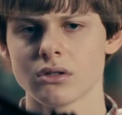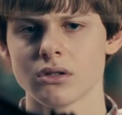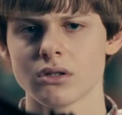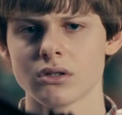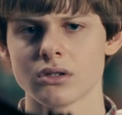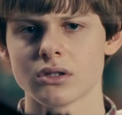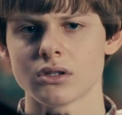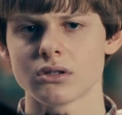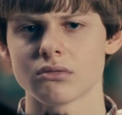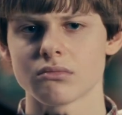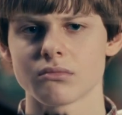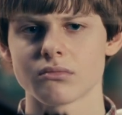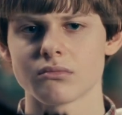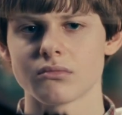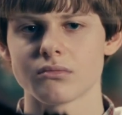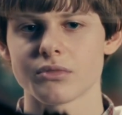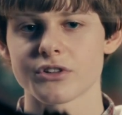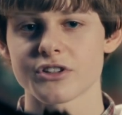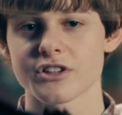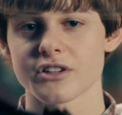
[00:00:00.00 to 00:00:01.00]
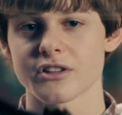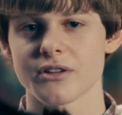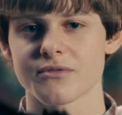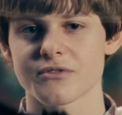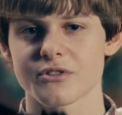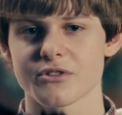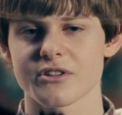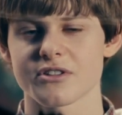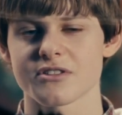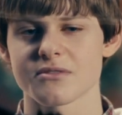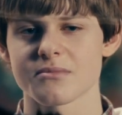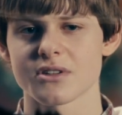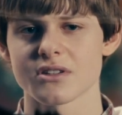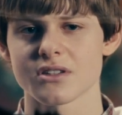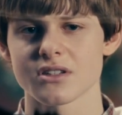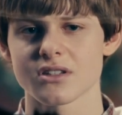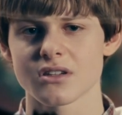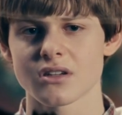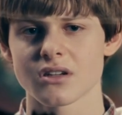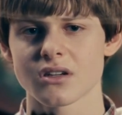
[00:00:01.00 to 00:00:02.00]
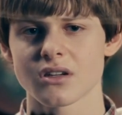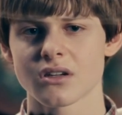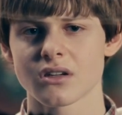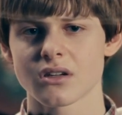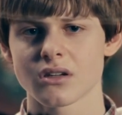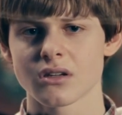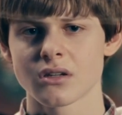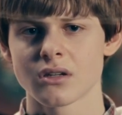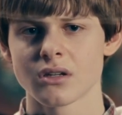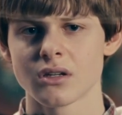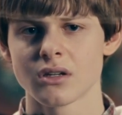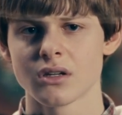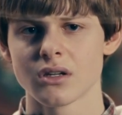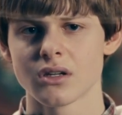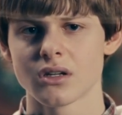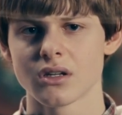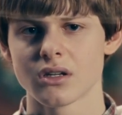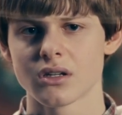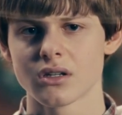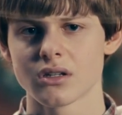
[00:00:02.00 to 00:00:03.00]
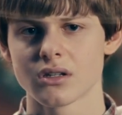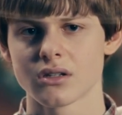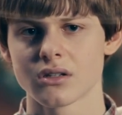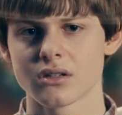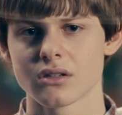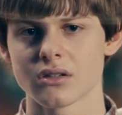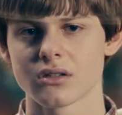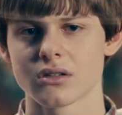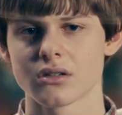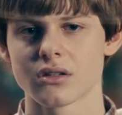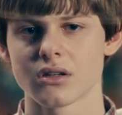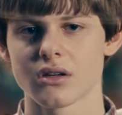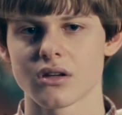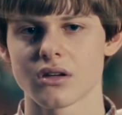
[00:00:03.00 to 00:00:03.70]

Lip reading: That is why, live on the children's show, he makes a speech